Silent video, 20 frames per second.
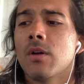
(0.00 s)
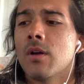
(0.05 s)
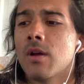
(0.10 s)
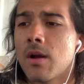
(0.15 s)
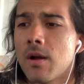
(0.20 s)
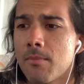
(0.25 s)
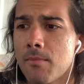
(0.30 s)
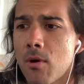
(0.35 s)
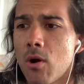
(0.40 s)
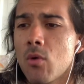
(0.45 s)

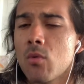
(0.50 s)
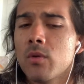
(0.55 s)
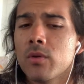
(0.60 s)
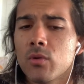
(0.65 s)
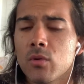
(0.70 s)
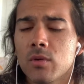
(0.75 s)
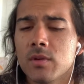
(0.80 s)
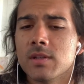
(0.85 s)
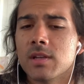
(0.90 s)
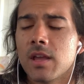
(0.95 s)
among with
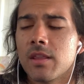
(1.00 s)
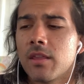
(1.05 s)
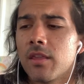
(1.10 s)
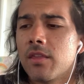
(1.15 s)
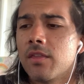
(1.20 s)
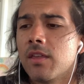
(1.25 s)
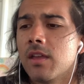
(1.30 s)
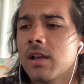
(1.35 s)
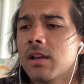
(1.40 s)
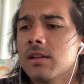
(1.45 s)
all these other
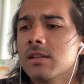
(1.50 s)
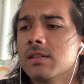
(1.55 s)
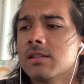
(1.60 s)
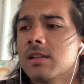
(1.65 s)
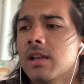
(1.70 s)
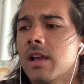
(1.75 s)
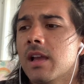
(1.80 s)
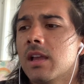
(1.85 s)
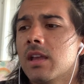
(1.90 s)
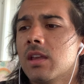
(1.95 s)
things,
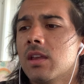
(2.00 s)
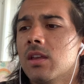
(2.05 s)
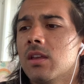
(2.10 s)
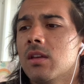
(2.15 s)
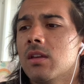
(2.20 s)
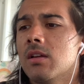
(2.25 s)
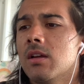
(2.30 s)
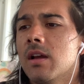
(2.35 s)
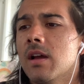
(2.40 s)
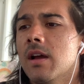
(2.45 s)
like,
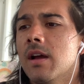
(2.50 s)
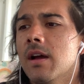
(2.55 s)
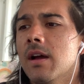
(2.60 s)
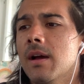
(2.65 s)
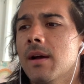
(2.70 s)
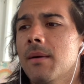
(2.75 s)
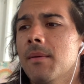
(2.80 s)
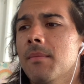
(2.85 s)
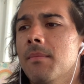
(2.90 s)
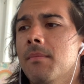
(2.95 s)

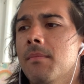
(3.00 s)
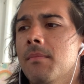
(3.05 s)
as